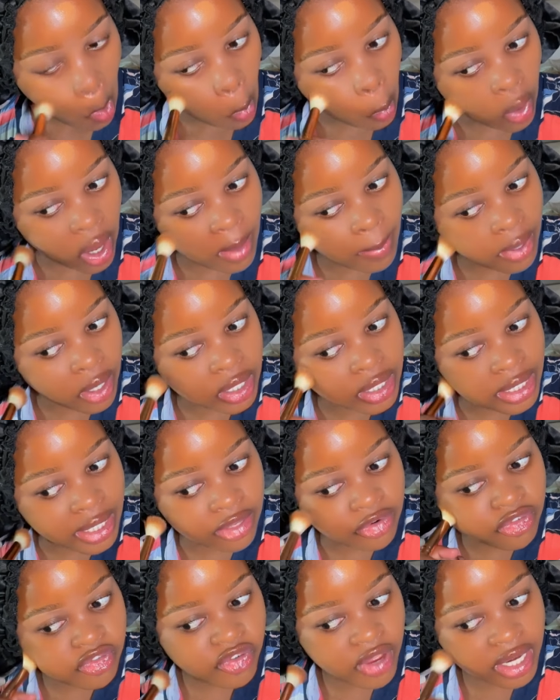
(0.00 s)
where am I gonna
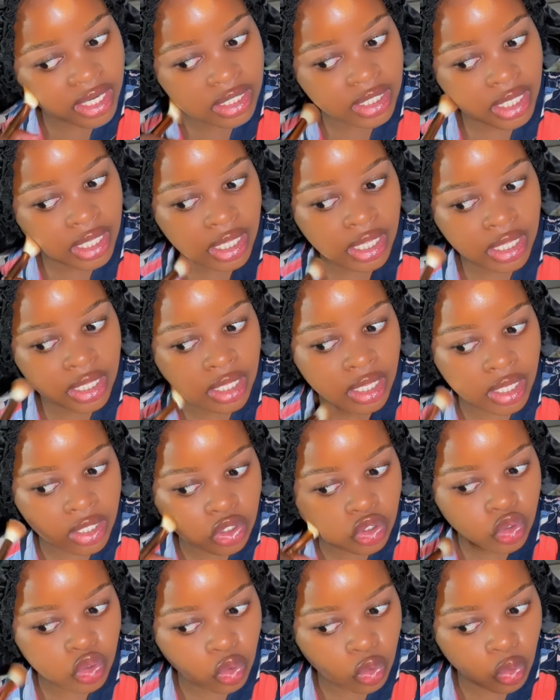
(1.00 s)
get funding, and
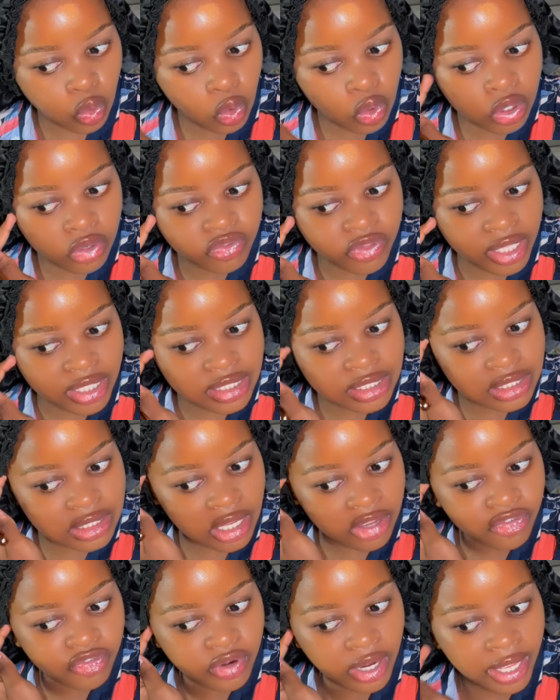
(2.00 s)
you know, all of that stuff.